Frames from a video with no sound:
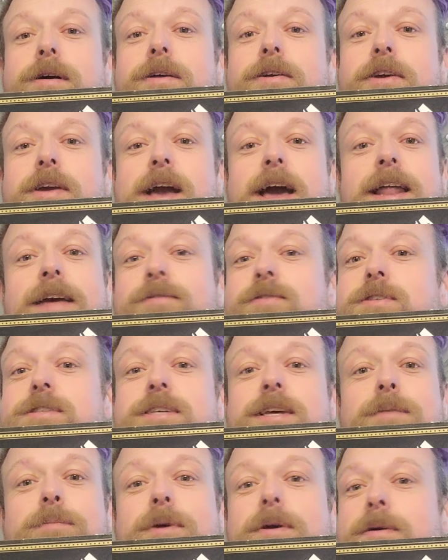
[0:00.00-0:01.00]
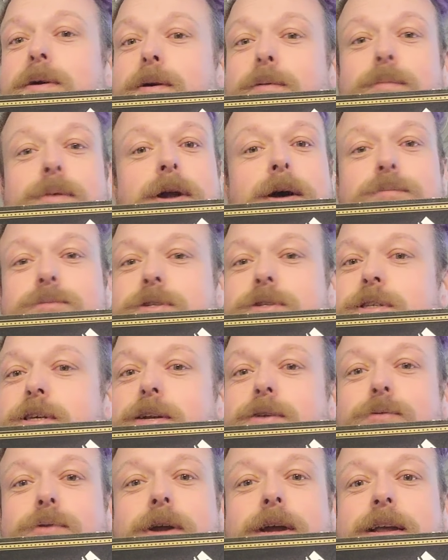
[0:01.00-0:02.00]
You can't even see me, but I'm just going
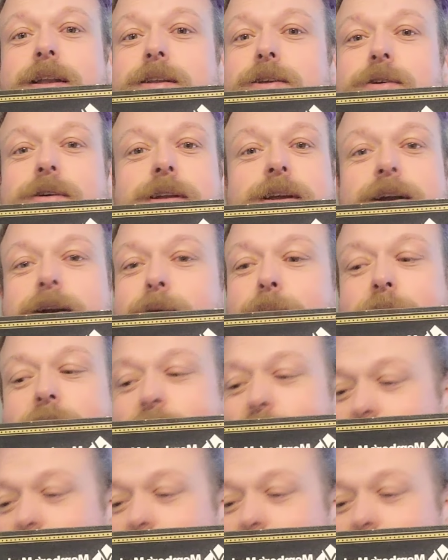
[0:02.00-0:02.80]
to read and you can hear me.